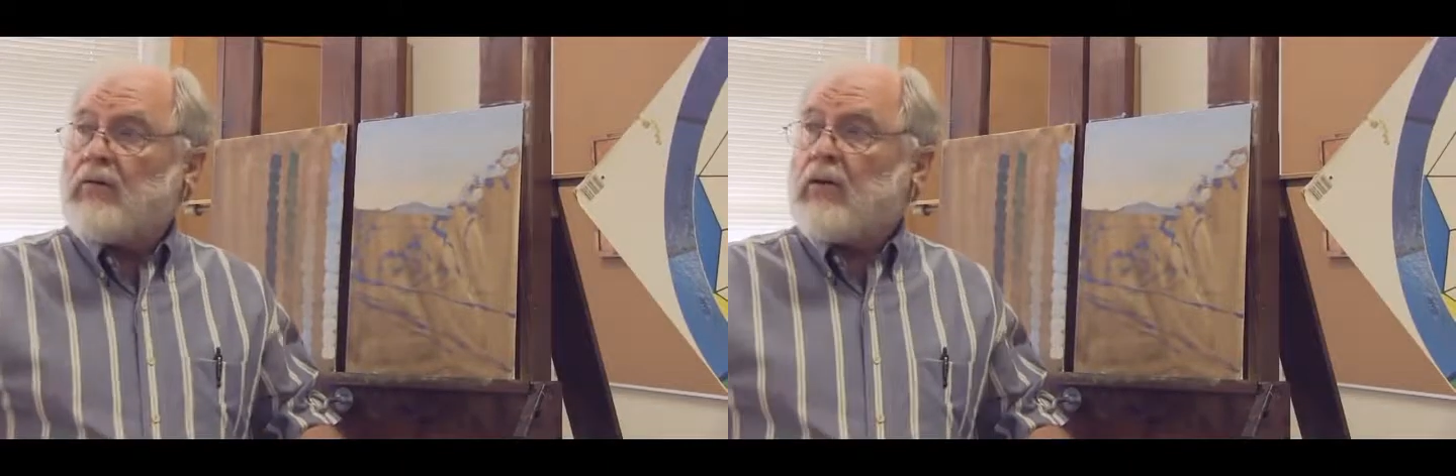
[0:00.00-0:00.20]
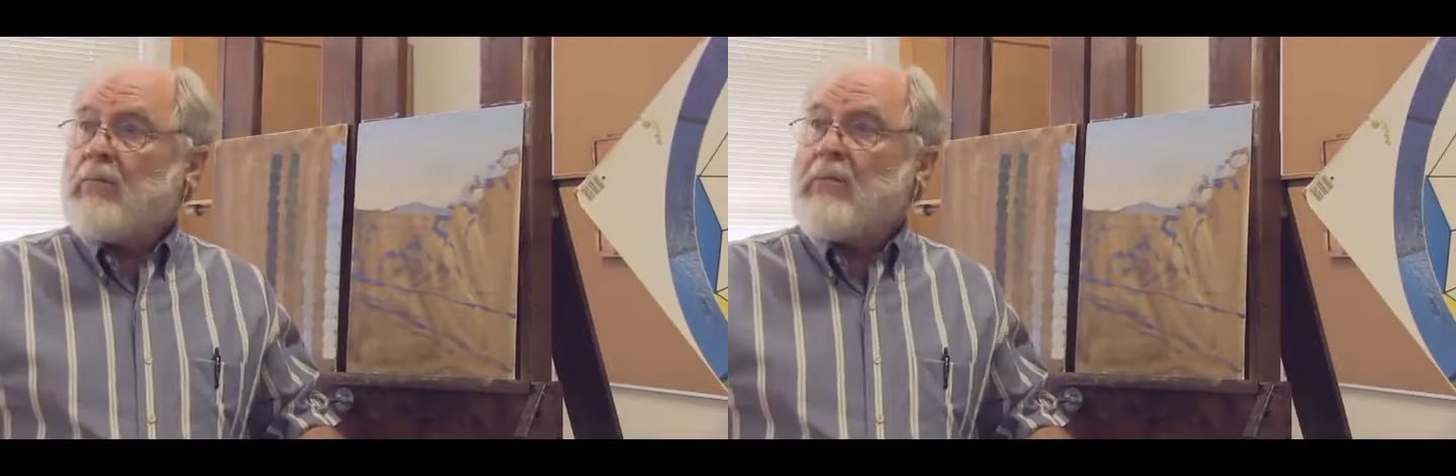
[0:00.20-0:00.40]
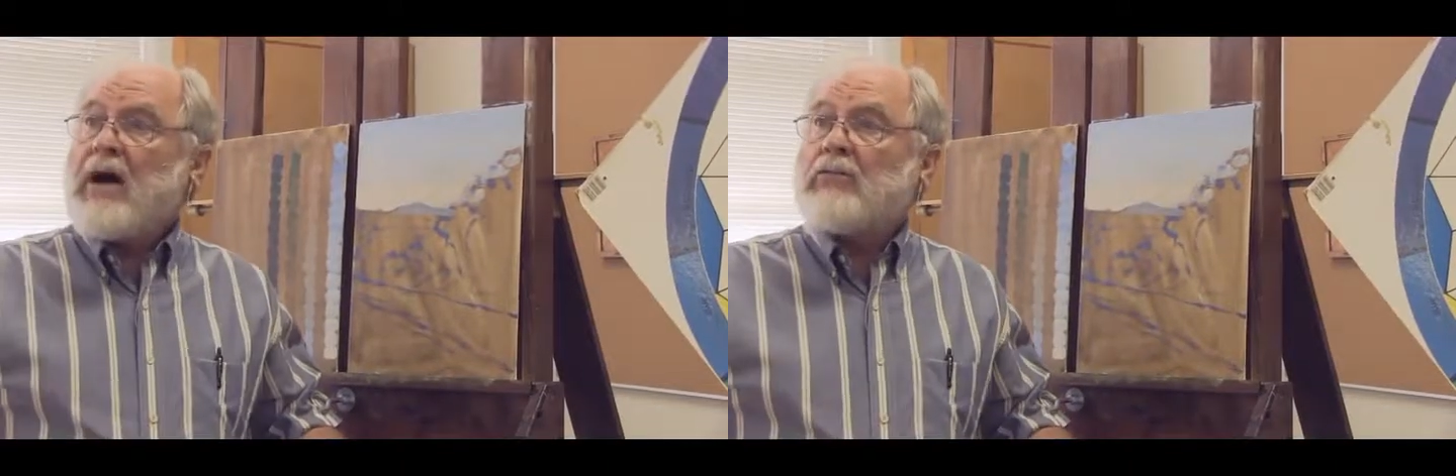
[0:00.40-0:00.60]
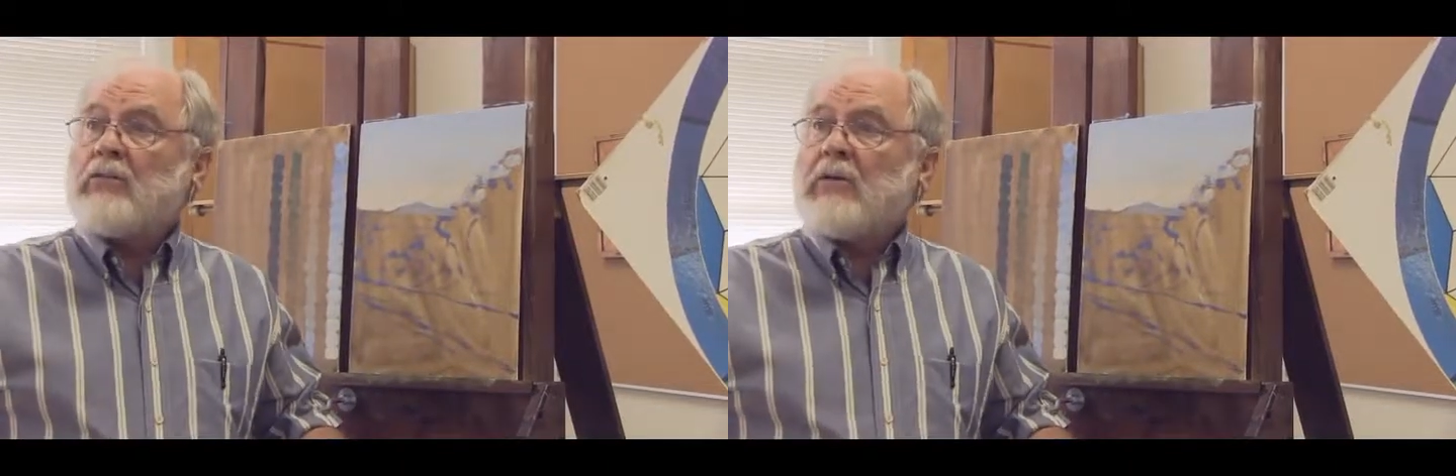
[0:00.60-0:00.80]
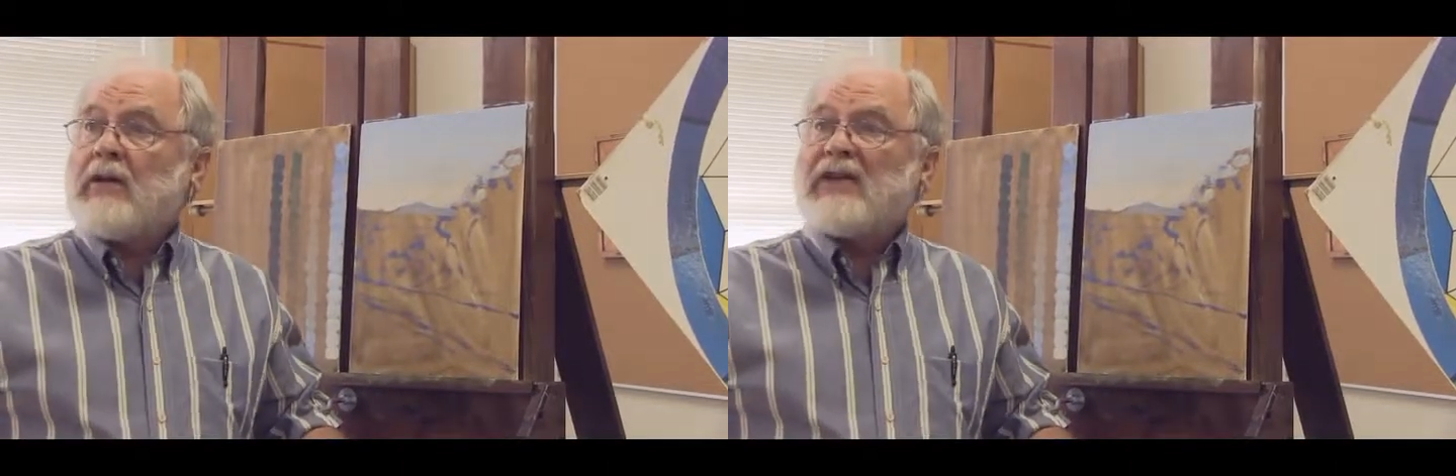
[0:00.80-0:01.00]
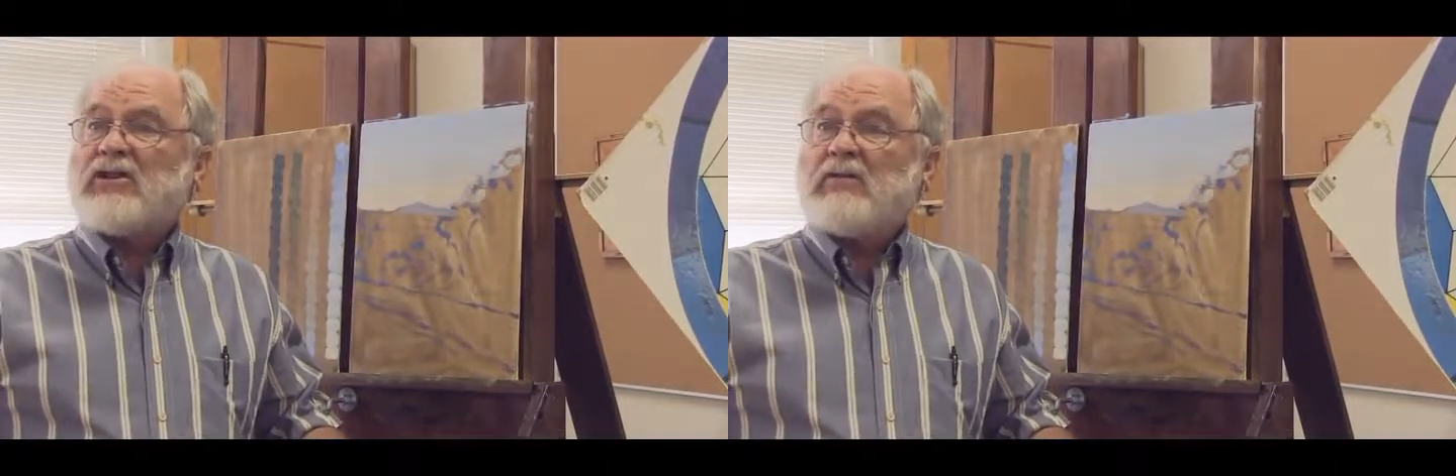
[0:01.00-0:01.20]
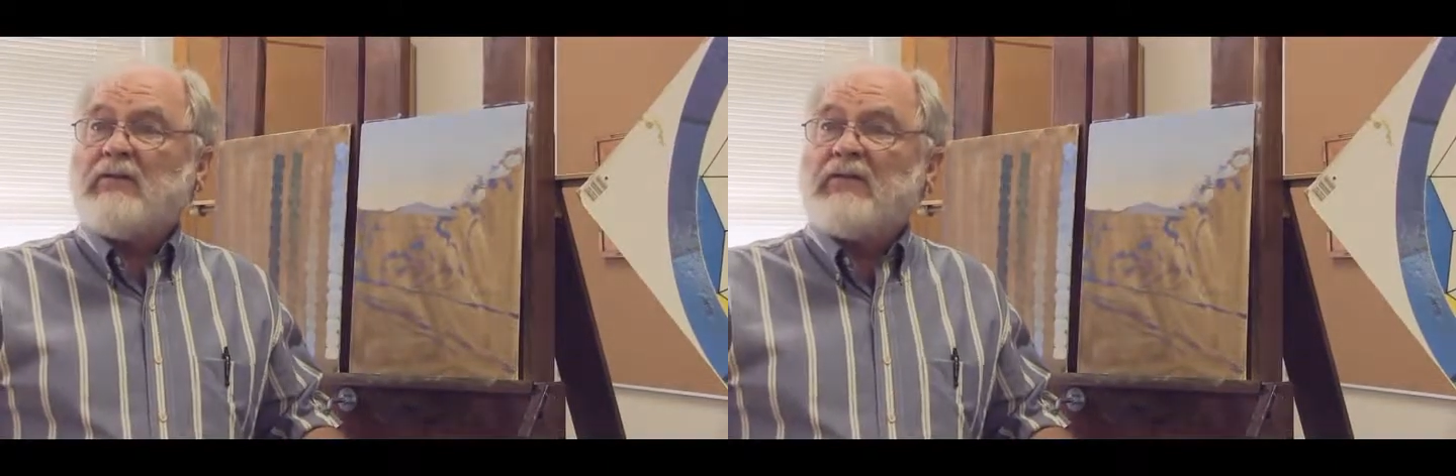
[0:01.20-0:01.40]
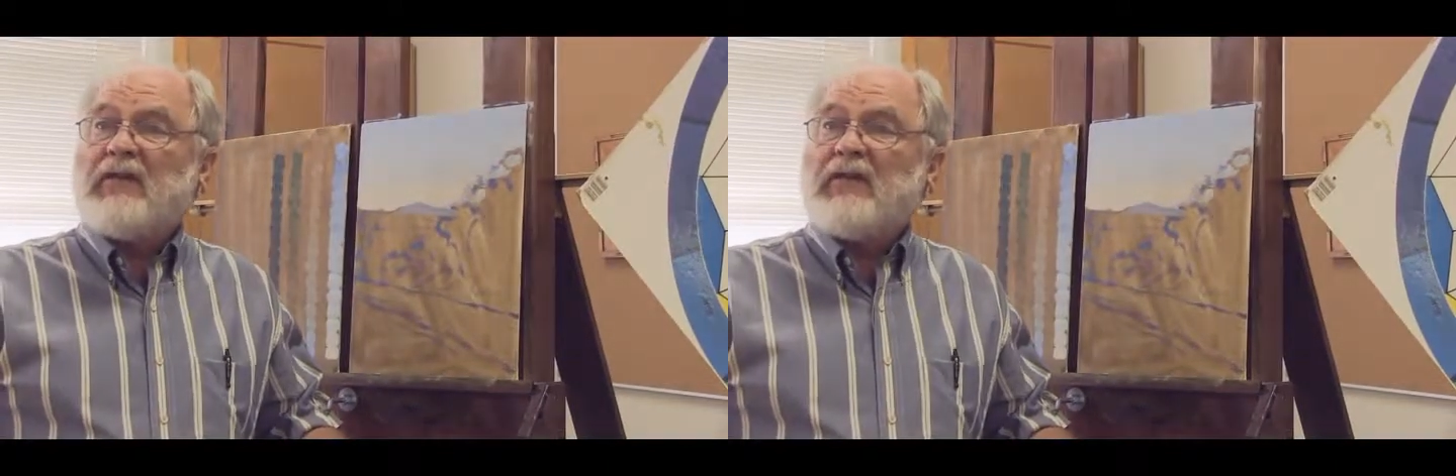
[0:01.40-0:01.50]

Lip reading: for a mountain that's